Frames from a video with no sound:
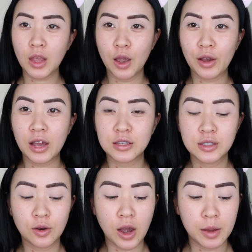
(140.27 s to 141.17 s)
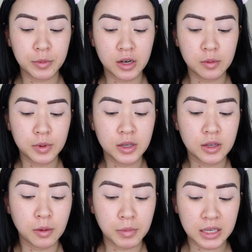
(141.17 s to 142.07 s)
Okay, so I'm gonna
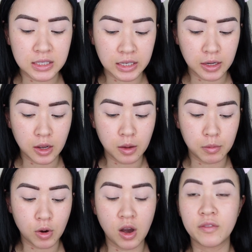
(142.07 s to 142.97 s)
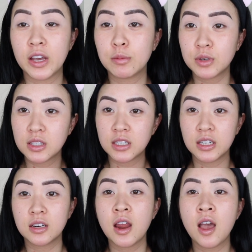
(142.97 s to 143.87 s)
be mixing Mojave and
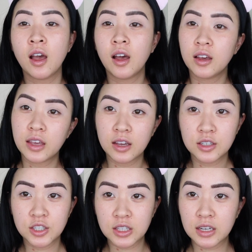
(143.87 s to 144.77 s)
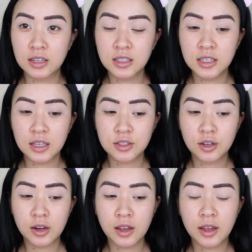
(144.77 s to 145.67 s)
Pristine again, just like I did
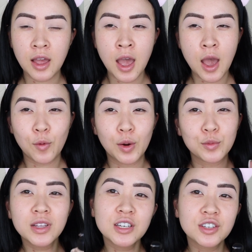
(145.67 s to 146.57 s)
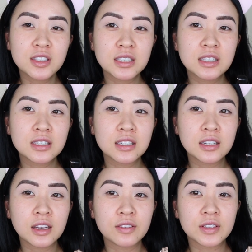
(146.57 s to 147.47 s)
yesterday. But I'm really interested to see
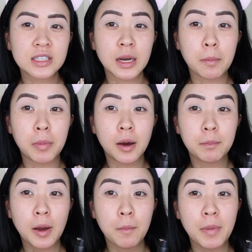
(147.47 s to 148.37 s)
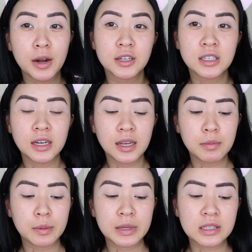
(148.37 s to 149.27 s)
if it's gonna pump out better today.
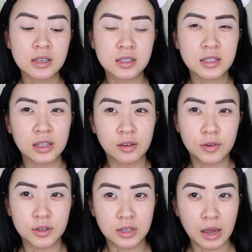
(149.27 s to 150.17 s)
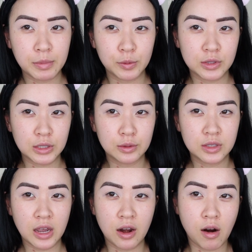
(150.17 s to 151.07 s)
Maybe it's because it's like the first time it was used,
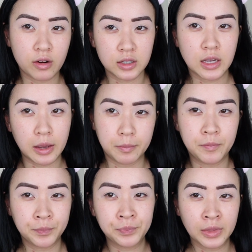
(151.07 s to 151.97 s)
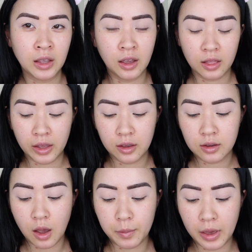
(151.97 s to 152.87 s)
it had a harder time like
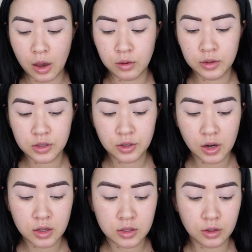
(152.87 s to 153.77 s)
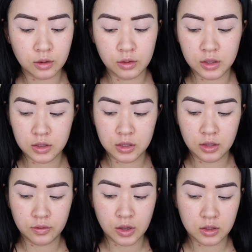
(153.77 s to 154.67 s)
coming out yesterday. So let's see
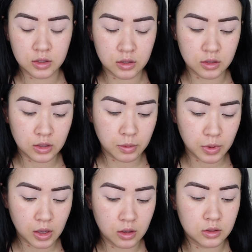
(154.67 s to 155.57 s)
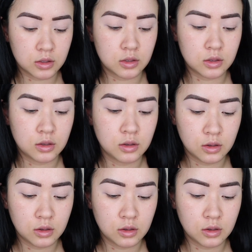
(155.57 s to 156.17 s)
if that's the same case.